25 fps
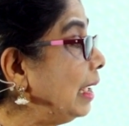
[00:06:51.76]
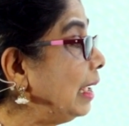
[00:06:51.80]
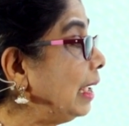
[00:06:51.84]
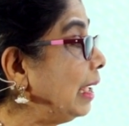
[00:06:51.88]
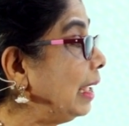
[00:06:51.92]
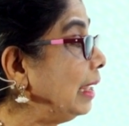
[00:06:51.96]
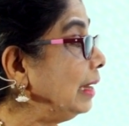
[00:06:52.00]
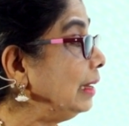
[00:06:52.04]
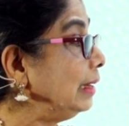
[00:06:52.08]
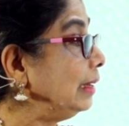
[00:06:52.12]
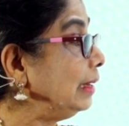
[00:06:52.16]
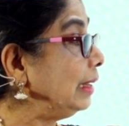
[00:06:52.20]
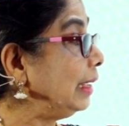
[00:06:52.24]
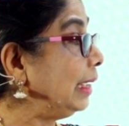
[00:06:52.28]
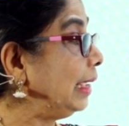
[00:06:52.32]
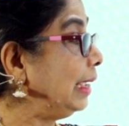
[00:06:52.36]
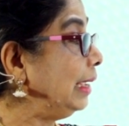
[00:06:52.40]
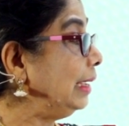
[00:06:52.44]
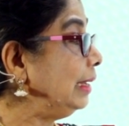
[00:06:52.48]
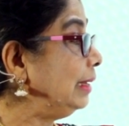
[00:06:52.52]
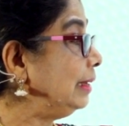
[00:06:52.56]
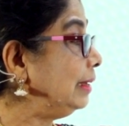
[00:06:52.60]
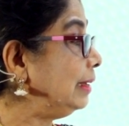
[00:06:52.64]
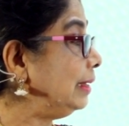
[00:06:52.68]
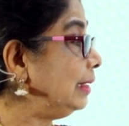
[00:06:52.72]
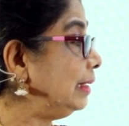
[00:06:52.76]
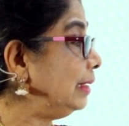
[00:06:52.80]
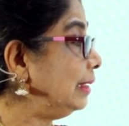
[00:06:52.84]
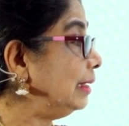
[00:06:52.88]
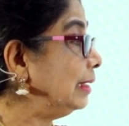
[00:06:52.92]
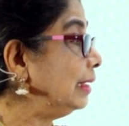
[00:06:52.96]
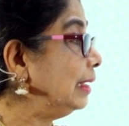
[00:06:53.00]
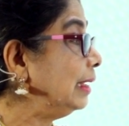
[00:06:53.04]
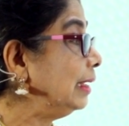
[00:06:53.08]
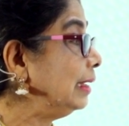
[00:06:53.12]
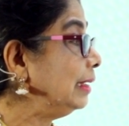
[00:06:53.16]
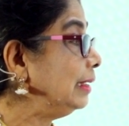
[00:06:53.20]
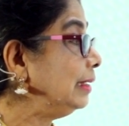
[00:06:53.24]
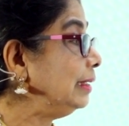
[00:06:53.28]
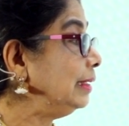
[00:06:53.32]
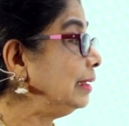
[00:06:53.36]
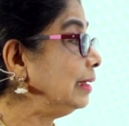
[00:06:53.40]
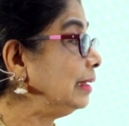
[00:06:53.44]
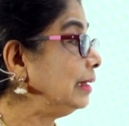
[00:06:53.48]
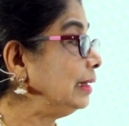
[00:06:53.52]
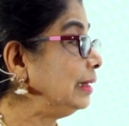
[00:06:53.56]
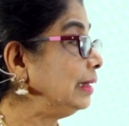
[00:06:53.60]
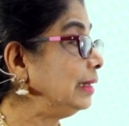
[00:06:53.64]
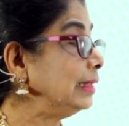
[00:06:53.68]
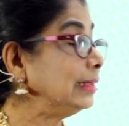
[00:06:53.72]
and 80.
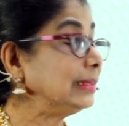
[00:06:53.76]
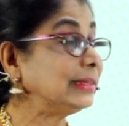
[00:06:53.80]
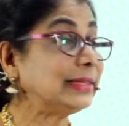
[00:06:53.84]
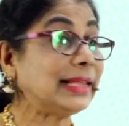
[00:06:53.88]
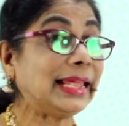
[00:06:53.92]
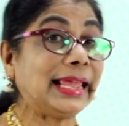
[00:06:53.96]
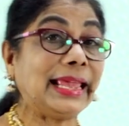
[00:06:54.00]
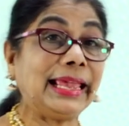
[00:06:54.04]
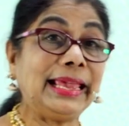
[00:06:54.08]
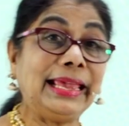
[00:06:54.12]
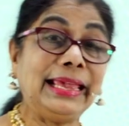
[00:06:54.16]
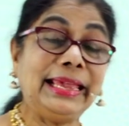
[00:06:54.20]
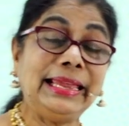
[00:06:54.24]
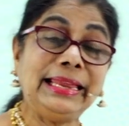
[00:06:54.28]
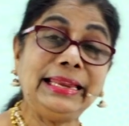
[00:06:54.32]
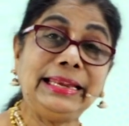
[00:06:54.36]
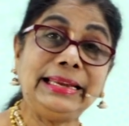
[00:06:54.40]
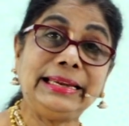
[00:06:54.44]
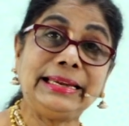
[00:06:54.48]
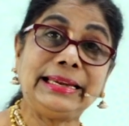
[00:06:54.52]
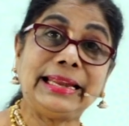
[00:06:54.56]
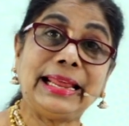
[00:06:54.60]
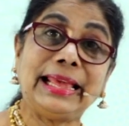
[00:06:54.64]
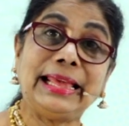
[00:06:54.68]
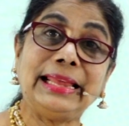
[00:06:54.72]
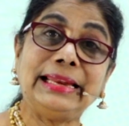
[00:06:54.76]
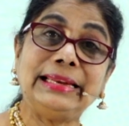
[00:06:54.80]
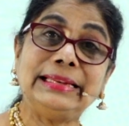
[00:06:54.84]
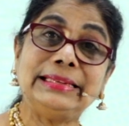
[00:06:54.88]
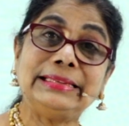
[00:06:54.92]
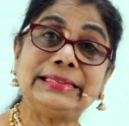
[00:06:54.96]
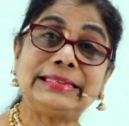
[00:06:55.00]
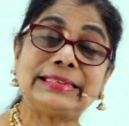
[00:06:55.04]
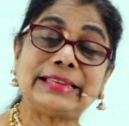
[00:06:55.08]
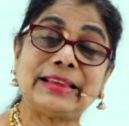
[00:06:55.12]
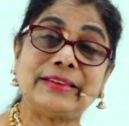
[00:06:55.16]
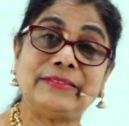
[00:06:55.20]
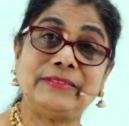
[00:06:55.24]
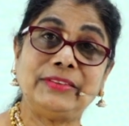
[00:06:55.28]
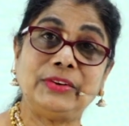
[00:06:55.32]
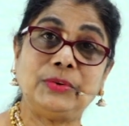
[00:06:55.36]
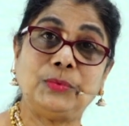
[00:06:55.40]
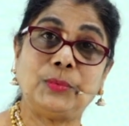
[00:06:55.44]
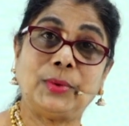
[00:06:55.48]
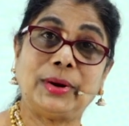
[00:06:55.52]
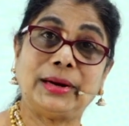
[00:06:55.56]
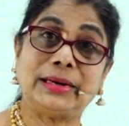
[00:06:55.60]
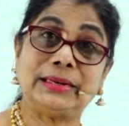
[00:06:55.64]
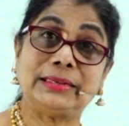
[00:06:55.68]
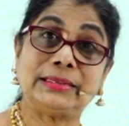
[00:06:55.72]
Here it is 8, 10,
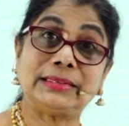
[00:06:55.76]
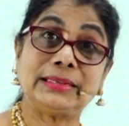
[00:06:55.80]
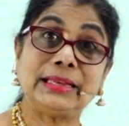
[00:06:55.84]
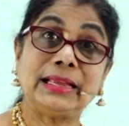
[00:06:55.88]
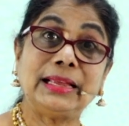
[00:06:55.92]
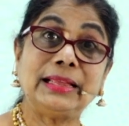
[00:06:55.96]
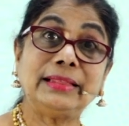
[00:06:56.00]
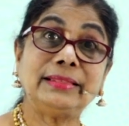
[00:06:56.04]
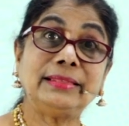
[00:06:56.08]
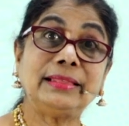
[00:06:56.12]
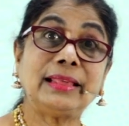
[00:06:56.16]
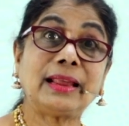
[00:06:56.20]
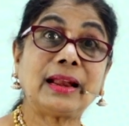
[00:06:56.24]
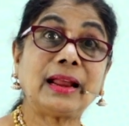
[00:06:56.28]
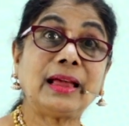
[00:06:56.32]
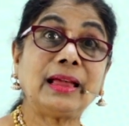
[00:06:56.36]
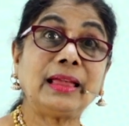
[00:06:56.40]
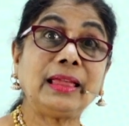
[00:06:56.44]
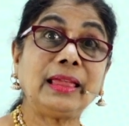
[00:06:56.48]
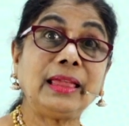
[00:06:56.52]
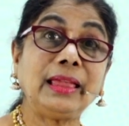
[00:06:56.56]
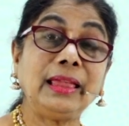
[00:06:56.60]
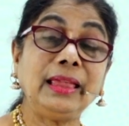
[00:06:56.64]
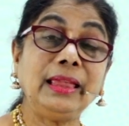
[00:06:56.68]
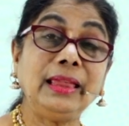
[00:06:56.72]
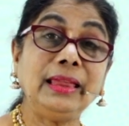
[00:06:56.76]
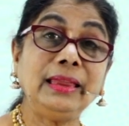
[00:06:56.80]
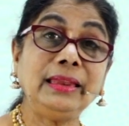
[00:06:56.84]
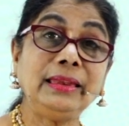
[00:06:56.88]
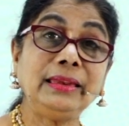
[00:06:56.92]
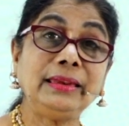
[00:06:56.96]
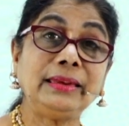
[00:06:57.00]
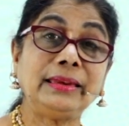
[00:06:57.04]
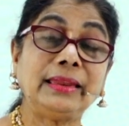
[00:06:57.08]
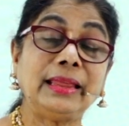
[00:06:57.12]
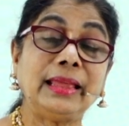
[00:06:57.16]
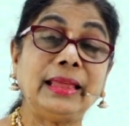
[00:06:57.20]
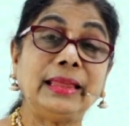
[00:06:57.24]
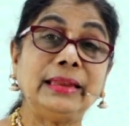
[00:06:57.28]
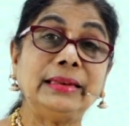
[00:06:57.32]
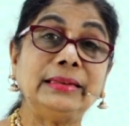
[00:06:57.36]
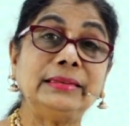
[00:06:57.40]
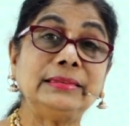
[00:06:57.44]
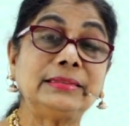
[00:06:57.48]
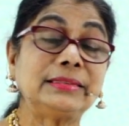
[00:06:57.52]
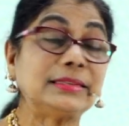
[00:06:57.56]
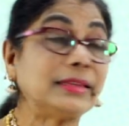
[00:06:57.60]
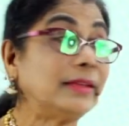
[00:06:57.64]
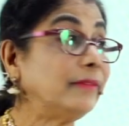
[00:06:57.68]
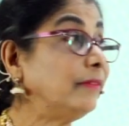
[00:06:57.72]
7, 1. There are 8,
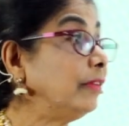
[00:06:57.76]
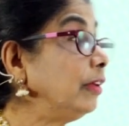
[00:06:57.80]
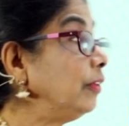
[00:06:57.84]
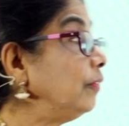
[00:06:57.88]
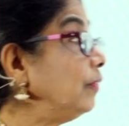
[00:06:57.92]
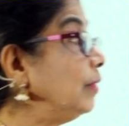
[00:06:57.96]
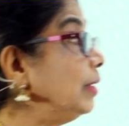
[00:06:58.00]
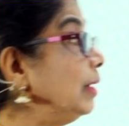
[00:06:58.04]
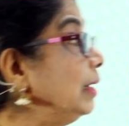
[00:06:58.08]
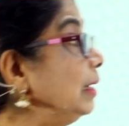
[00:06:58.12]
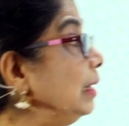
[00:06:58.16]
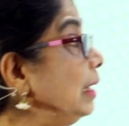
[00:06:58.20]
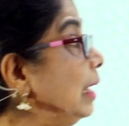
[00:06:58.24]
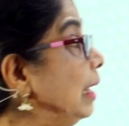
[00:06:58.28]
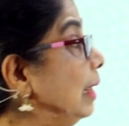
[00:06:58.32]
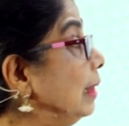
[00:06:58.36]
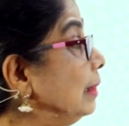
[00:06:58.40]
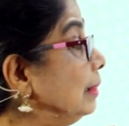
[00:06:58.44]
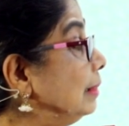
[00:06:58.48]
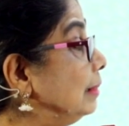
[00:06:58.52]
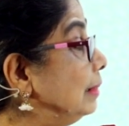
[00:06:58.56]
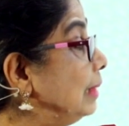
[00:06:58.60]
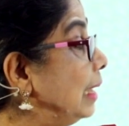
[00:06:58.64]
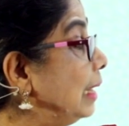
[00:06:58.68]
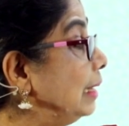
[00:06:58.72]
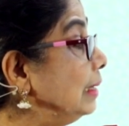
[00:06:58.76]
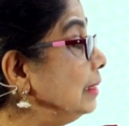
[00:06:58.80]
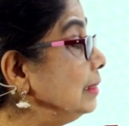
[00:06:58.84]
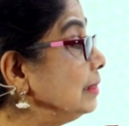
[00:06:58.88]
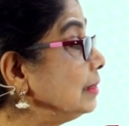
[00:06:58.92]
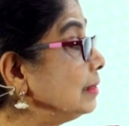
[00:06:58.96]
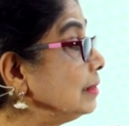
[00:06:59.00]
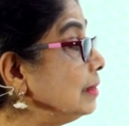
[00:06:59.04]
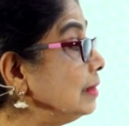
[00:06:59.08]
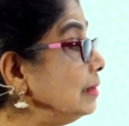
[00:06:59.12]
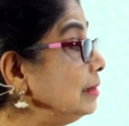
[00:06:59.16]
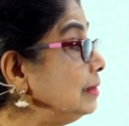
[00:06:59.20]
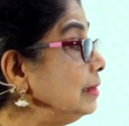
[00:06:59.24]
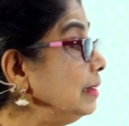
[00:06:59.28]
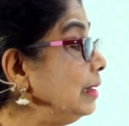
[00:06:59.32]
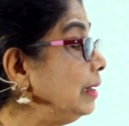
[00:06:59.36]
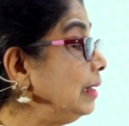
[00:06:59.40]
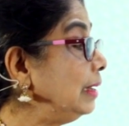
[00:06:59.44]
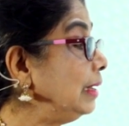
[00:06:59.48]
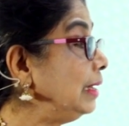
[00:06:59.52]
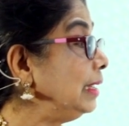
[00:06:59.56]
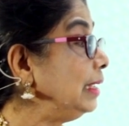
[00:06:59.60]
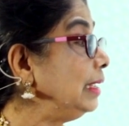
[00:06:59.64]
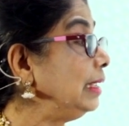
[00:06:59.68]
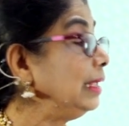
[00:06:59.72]
10, 7, 1. That is
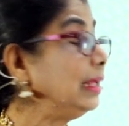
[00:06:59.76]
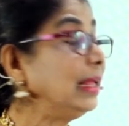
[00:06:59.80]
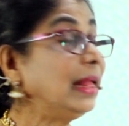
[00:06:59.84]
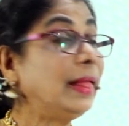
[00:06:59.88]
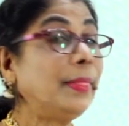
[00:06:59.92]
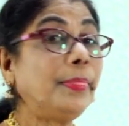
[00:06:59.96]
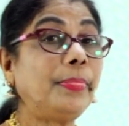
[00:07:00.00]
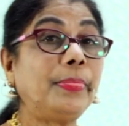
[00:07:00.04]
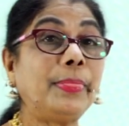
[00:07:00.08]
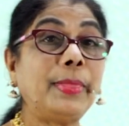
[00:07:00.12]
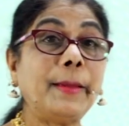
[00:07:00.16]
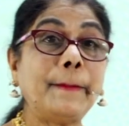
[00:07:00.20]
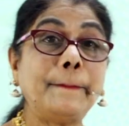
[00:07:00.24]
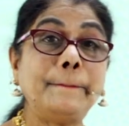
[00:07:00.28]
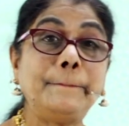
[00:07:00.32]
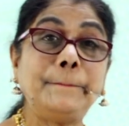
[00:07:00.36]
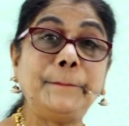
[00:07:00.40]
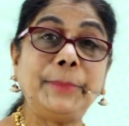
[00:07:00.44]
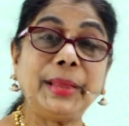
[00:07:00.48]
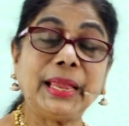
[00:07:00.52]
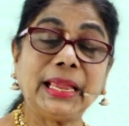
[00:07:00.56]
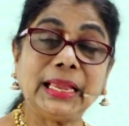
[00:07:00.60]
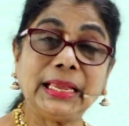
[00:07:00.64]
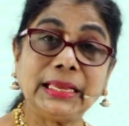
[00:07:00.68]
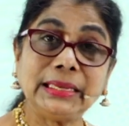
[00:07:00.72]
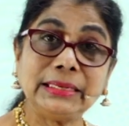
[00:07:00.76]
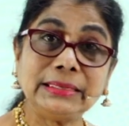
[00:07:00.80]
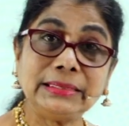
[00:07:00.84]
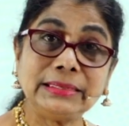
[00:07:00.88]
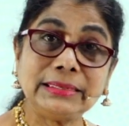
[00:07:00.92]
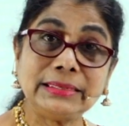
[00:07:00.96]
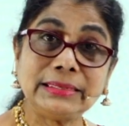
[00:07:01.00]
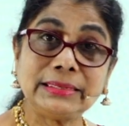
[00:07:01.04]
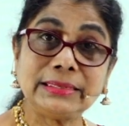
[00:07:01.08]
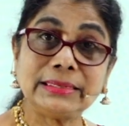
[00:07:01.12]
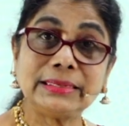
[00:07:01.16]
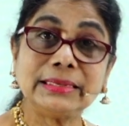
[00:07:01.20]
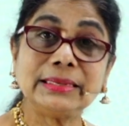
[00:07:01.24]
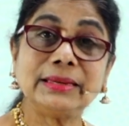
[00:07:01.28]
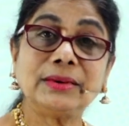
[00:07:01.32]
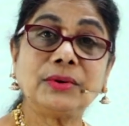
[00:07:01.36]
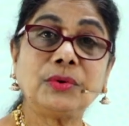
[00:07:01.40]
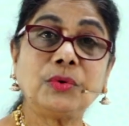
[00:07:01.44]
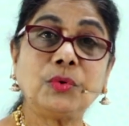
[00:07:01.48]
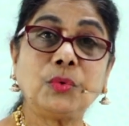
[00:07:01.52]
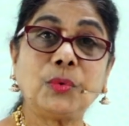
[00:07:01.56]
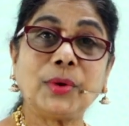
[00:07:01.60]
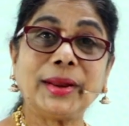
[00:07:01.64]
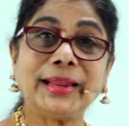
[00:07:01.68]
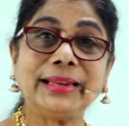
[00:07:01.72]
certainly the biggest,
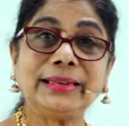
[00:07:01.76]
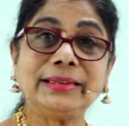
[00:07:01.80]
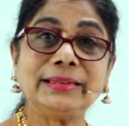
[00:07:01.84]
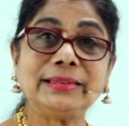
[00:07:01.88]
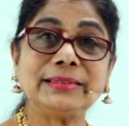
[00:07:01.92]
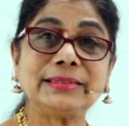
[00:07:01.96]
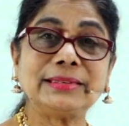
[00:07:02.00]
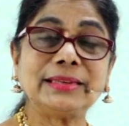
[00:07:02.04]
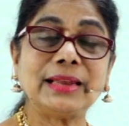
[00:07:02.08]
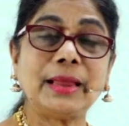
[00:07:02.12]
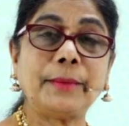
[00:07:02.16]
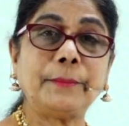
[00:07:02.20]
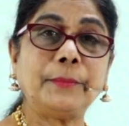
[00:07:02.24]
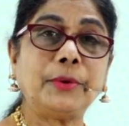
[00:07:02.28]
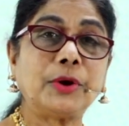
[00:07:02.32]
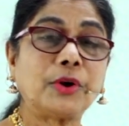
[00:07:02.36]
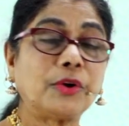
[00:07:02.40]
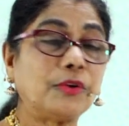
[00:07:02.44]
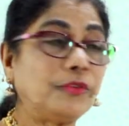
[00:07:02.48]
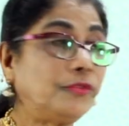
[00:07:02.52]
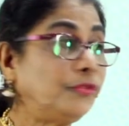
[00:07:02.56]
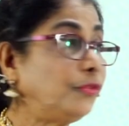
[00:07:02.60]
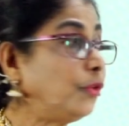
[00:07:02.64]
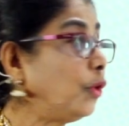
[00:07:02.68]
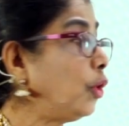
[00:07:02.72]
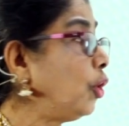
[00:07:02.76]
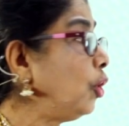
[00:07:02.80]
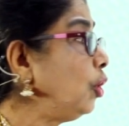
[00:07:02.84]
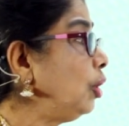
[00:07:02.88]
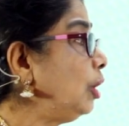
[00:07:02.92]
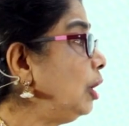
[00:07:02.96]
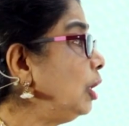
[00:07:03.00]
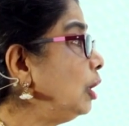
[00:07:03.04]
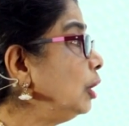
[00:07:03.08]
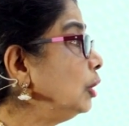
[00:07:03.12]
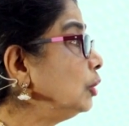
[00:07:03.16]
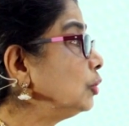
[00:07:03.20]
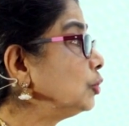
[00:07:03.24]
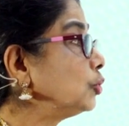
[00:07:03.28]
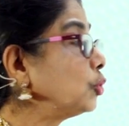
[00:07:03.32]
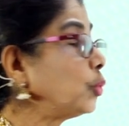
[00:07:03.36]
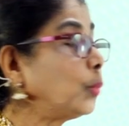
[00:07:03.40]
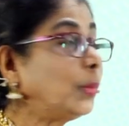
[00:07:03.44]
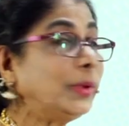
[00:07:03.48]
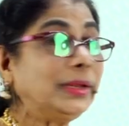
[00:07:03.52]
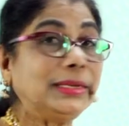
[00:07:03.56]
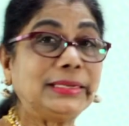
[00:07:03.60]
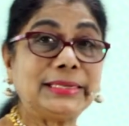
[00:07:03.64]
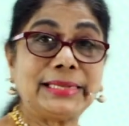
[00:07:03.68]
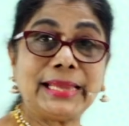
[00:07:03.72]
greatest number of all. So
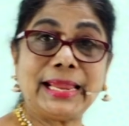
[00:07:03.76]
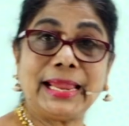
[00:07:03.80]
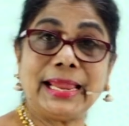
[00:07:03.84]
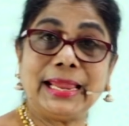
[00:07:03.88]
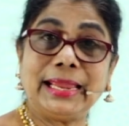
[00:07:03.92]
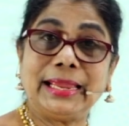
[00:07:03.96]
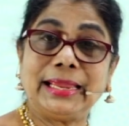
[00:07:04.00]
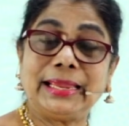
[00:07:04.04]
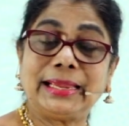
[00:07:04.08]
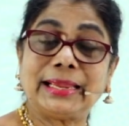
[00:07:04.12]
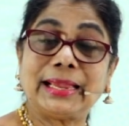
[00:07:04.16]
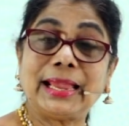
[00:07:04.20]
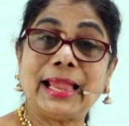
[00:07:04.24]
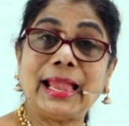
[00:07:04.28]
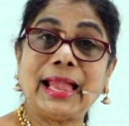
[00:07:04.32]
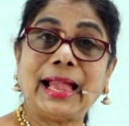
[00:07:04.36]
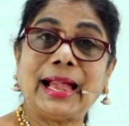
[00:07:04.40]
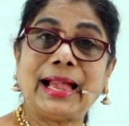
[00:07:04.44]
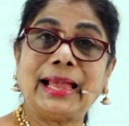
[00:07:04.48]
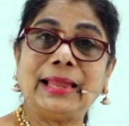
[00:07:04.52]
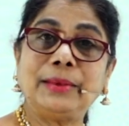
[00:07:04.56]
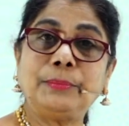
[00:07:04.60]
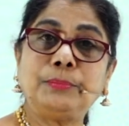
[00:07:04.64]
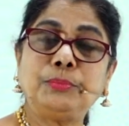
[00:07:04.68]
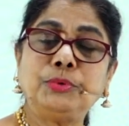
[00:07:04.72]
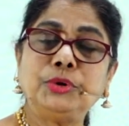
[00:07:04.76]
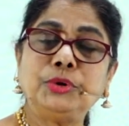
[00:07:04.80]
we take and